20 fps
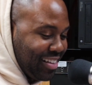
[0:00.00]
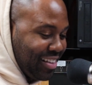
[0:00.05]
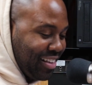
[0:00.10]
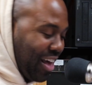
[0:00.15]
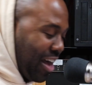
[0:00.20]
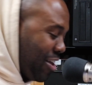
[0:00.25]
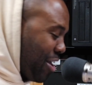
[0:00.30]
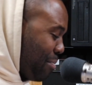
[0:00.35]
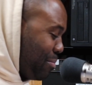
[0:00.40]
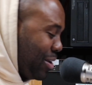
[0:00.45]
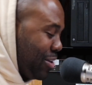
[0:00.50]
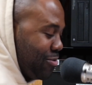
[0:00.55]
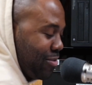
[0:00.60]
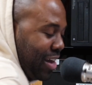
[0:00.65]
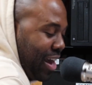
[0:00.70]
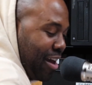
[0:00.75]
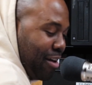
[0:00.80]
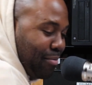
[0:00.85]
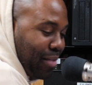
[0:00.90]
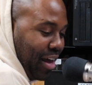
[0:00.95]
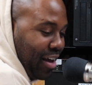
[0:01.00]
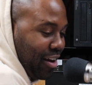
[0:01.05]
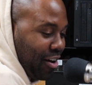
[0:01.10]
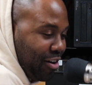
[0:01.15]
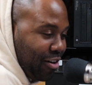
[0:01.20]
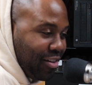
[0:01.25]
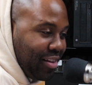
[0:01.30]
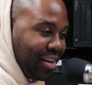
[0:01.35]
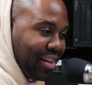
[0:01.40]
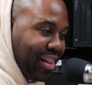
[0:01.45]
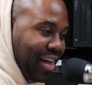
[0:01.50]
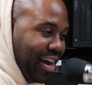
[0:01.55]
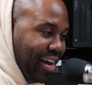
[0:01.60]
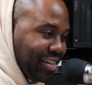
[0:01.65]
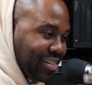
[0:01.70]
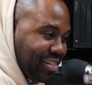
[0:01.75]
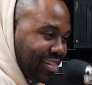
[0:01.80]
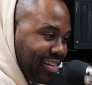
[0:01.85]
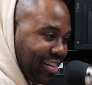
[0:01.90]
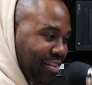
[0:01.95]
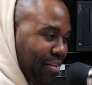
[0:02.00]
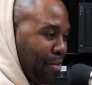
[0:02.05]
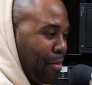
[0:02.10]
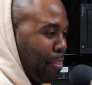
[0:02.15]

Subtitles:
I mean, you came like early last year.